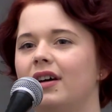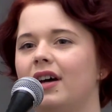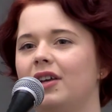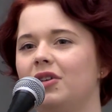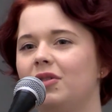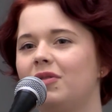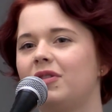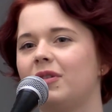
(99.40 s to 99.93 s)
I
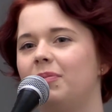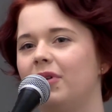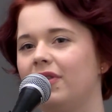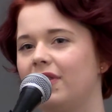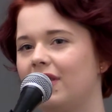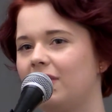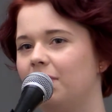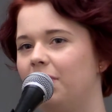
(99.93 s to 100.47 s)
used to
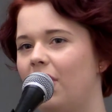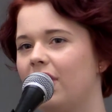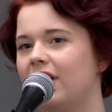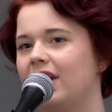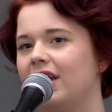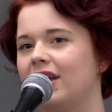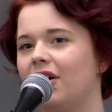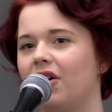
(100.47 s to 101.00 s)
put this
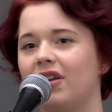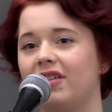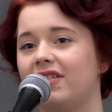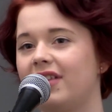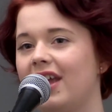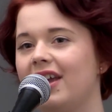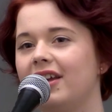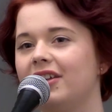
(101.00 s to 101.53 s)
body on a
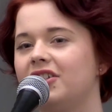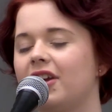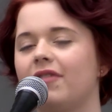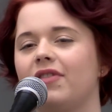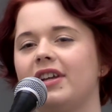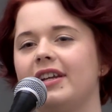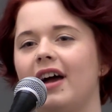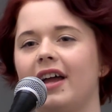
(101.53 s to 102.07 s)
stage
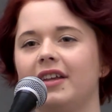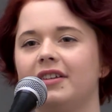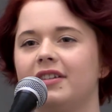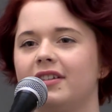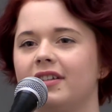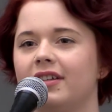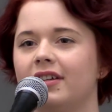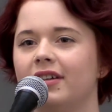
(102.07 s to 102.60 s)
every
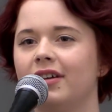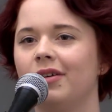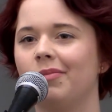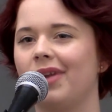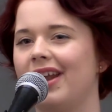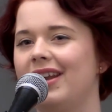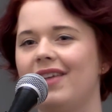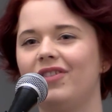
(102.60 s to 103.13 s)
night,
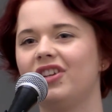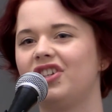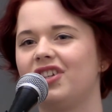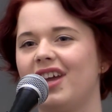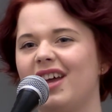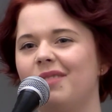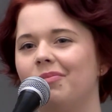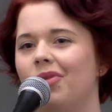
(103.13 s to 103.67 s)
but I never
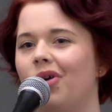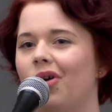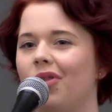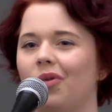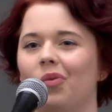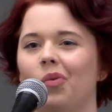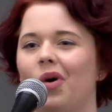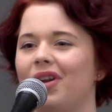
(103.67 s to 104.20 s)
shared more
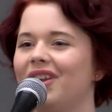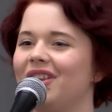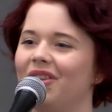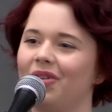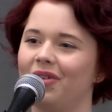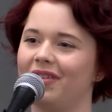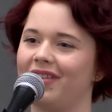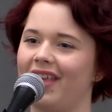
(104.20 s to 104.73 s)
than what it
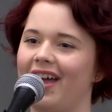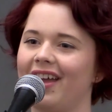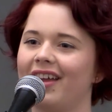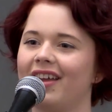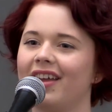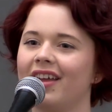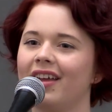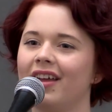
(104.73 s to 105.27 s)
looks
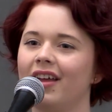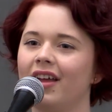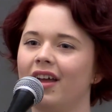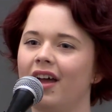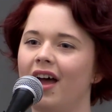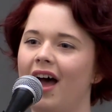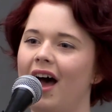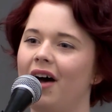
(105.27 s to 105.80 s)
like.
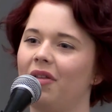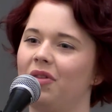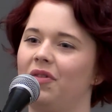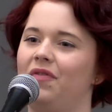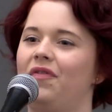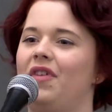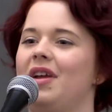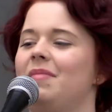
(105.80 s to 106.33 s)
How the
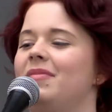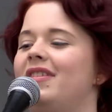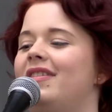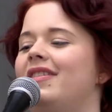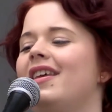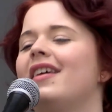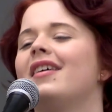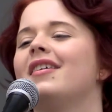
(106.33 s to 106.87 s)
frame
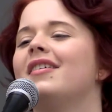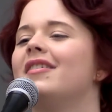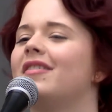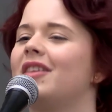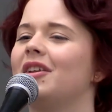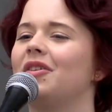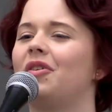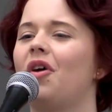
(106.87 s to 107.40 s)

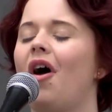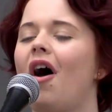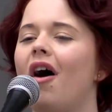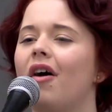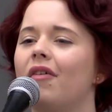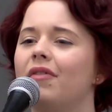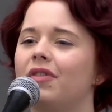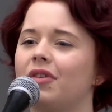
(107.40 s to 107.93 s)
sings in
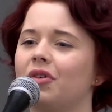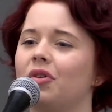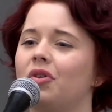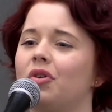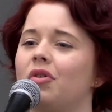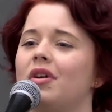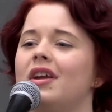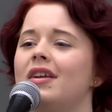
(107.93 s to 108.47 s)
curves and
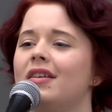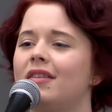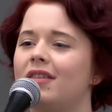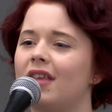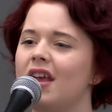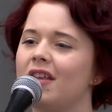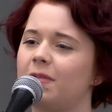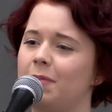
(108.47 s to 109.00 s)

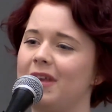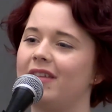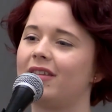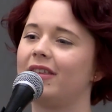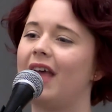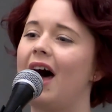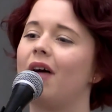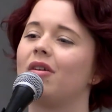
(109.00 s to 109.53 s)
creaks, speaks
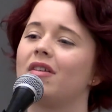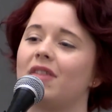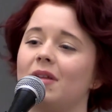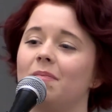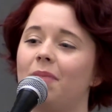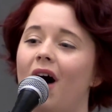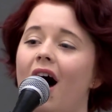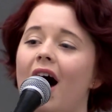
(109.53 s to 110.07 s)
louder
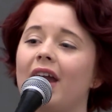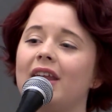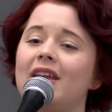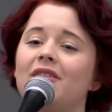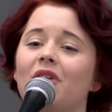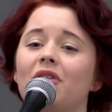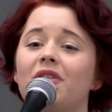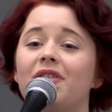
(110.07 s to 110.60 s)
than
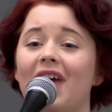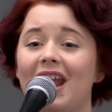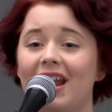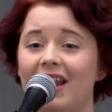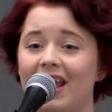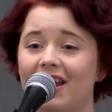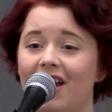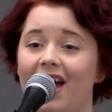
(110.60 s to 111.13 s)
parties on
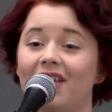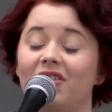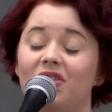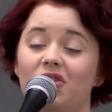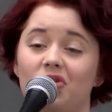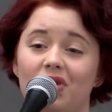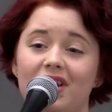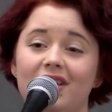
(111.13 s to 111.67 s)
Saturday night
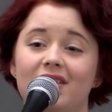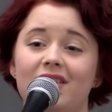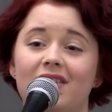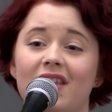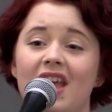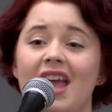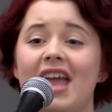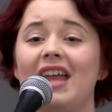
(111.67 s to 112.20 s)

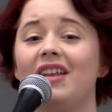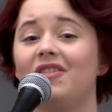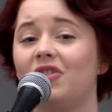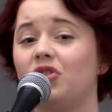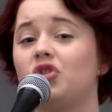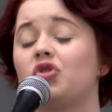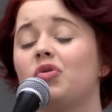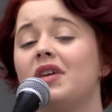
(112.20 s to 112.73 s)
streets. It is
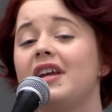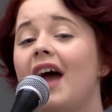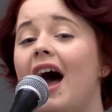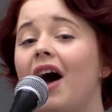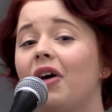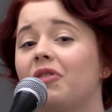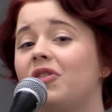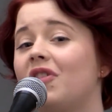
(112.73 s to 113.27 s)
the
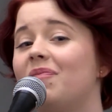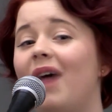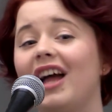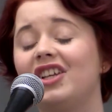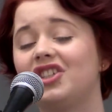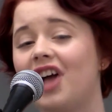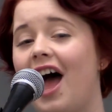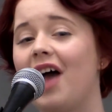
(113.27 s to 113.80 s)
treehouse of my
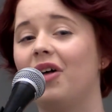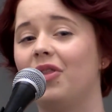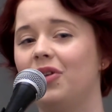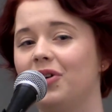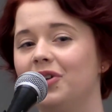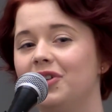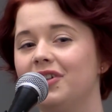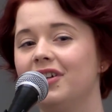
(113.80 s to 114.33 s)

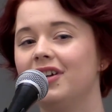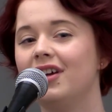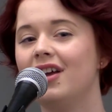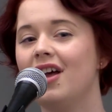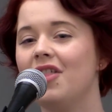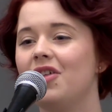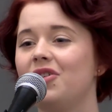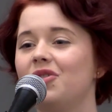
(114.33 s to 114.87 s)
childhood,
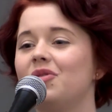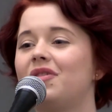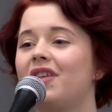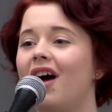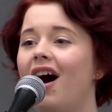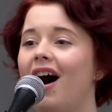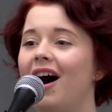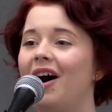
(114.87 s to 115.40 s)
the used
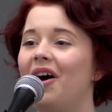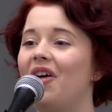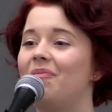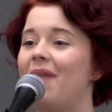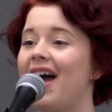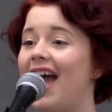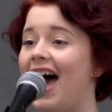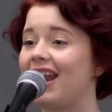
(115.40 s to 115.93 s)
car of
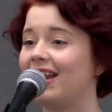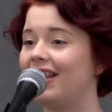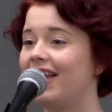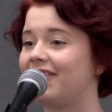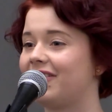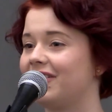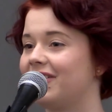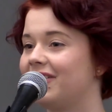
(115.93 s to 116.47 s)
my
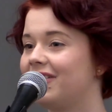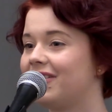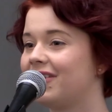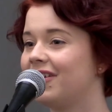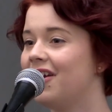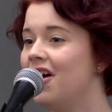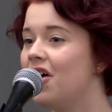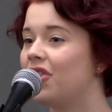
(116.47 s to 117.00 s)

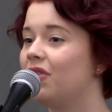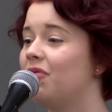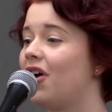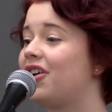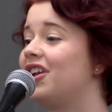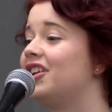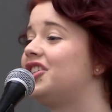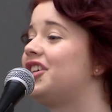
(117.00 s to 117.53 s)
adolescence, the
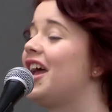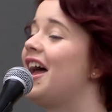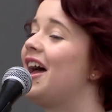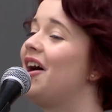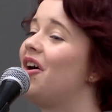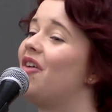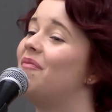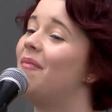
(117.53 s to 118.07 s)
rocking
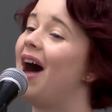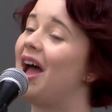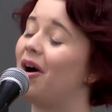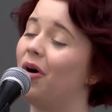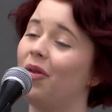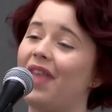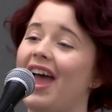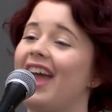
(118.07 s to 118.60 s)
chair of my
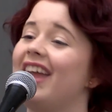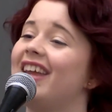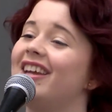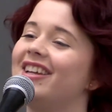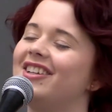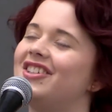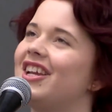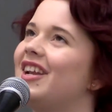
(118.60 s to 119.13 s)
old age.